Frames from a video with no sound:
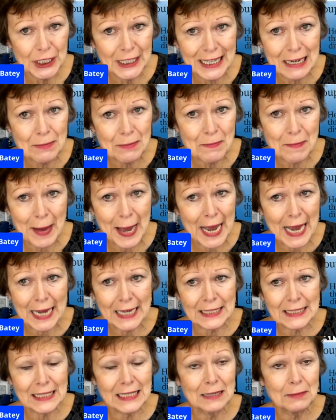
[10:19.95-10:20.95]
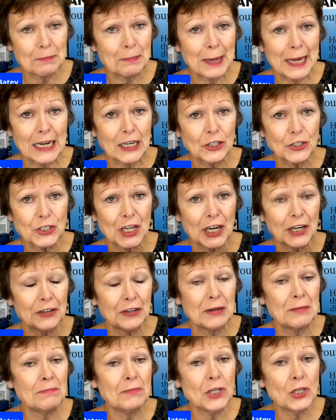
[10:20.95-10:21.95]
it impacts, it impairs our
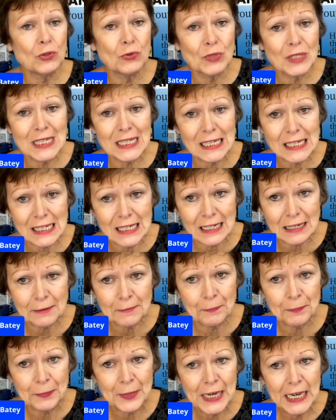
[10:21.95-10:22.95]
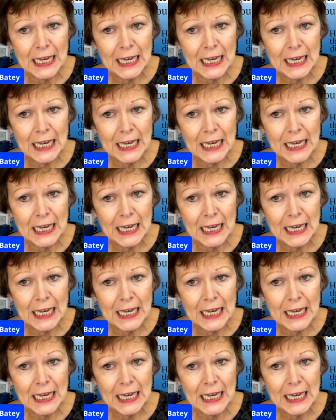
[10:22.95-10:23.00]
immune system.